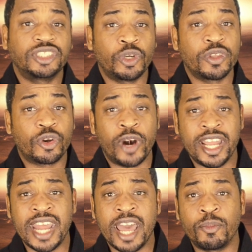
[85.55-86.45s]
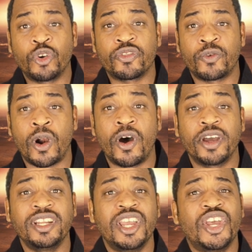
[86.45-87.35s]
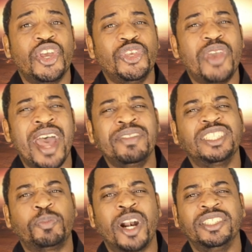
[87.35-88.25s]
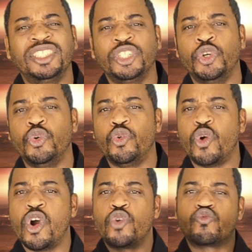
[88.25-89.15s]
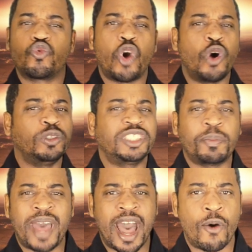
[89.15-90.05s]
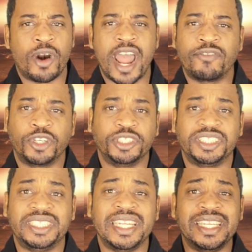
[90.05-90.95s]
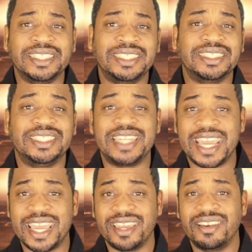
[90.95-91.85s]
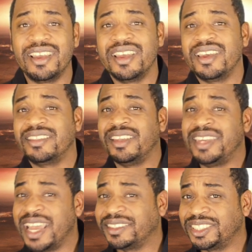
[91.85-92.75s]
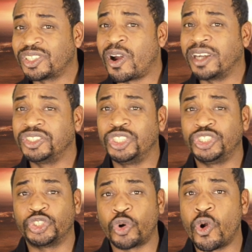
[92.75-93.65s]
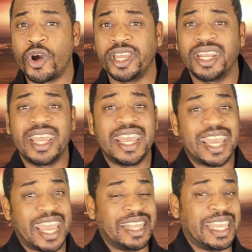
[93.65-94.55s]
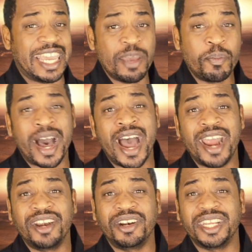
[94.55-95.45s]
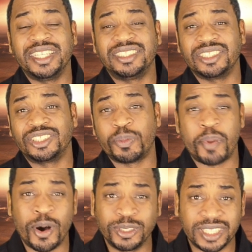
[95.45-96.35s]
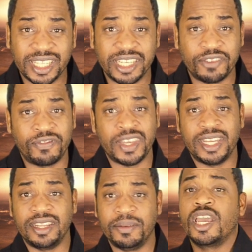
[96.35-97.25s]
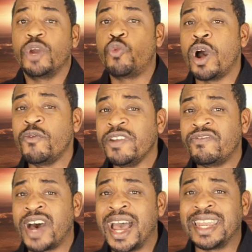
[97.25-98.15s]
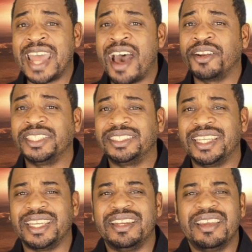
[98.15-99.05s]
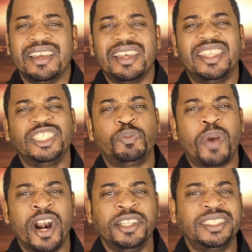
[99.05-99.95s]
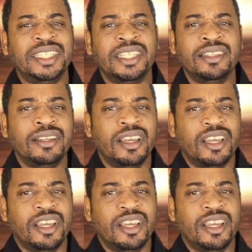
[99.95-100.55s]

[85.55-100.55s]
So with Grand Admiral Thrawn, you have this person who rose to power after Sidious is dead, the Death Star is destroyed, and the Empire is supposedly defeated. And what we find out is that this person,